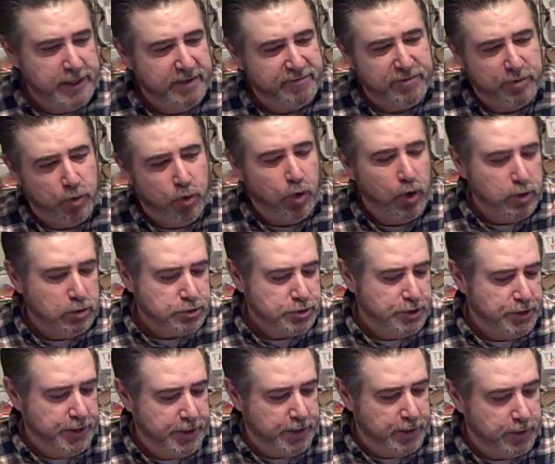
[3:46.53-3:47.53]
of different oils
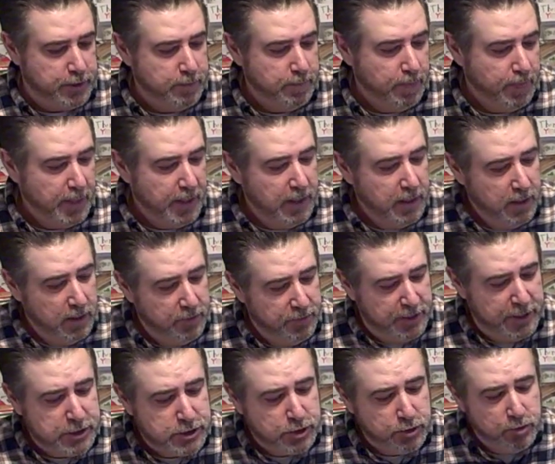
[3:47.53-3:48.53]
in here.
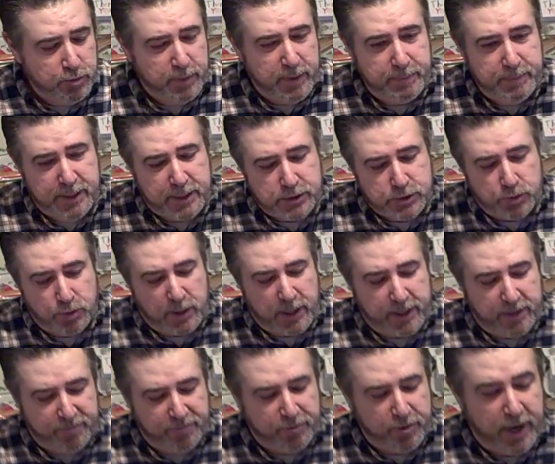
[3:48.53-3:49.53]
These two will be mixed on
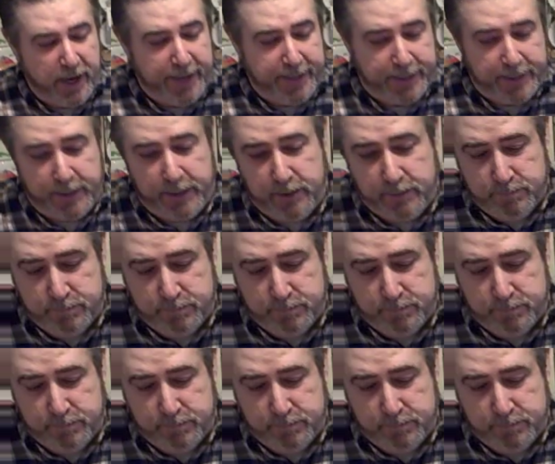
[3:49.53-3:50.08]
like a Friday.